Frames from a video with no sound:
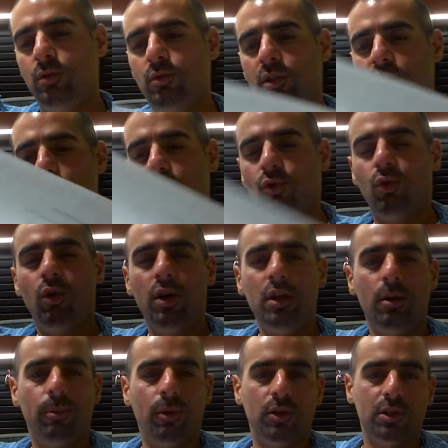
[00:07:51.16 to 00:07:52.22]
destroy
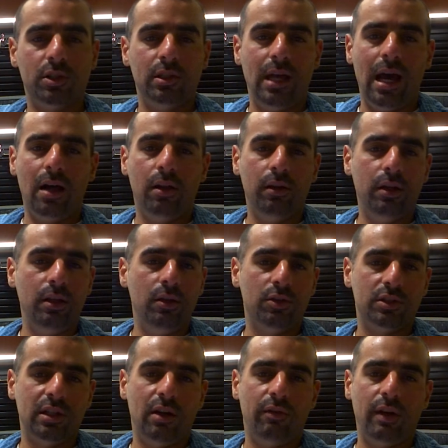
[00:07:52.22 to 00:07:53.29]
your personality, your
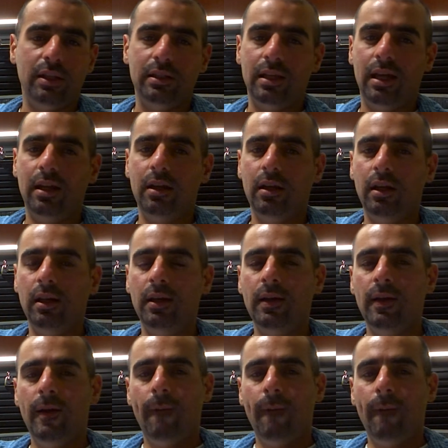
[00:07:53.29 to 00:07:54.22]
self-identity,